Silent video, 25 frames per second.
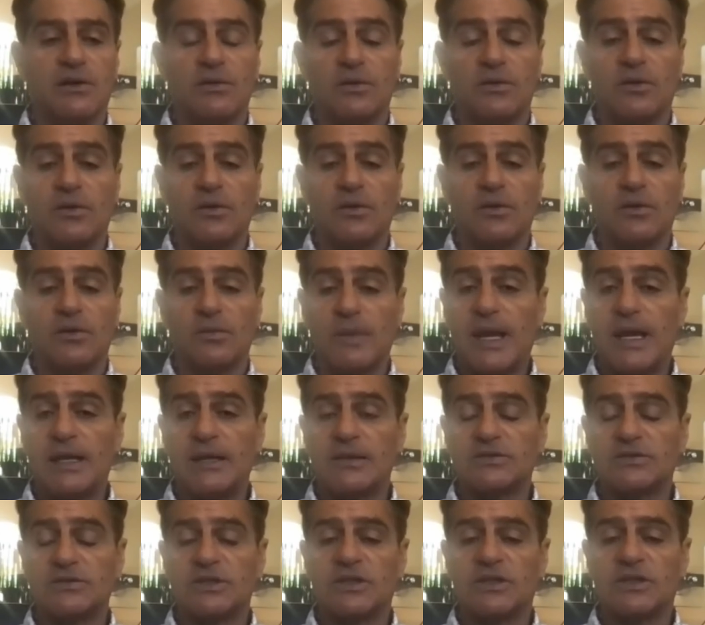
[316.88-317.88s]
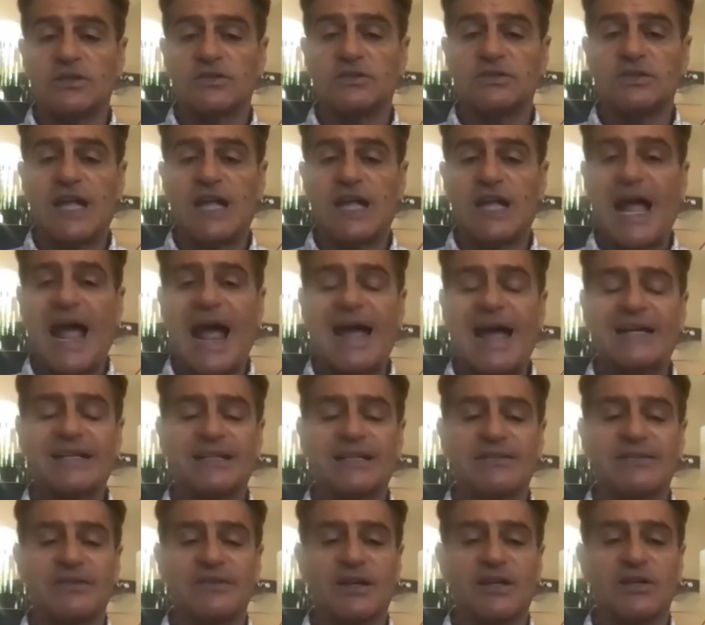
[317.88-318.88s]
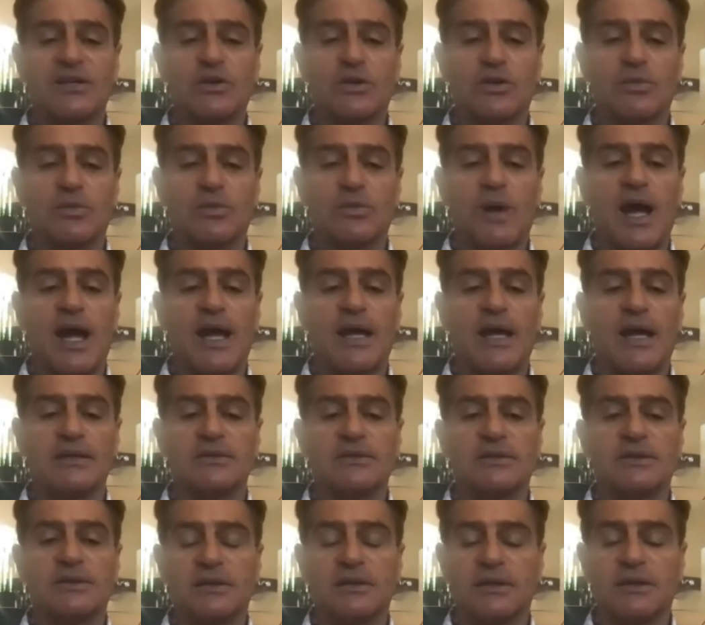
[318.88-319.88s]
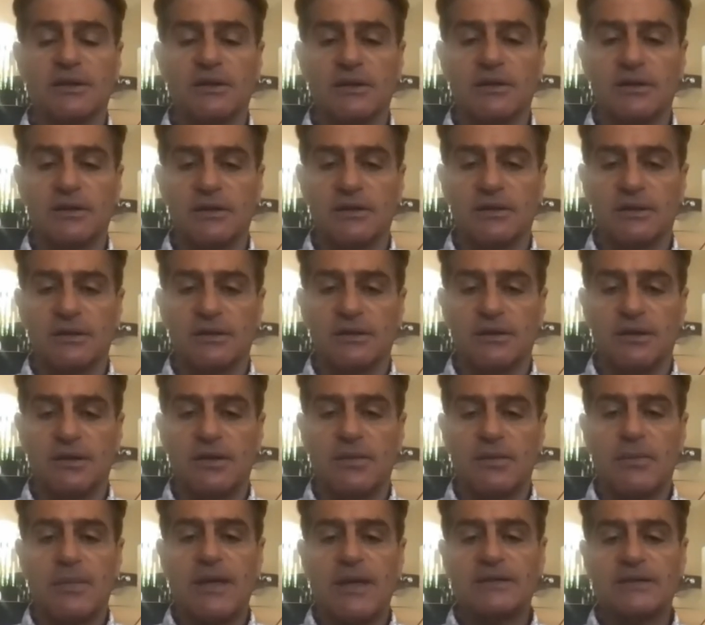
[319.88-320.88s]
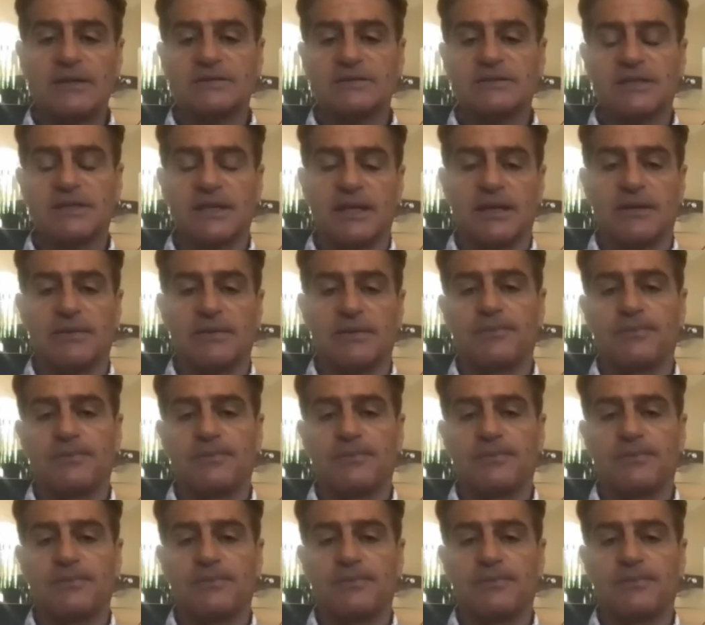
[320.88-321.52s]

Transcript: You may just activate your mind immensely.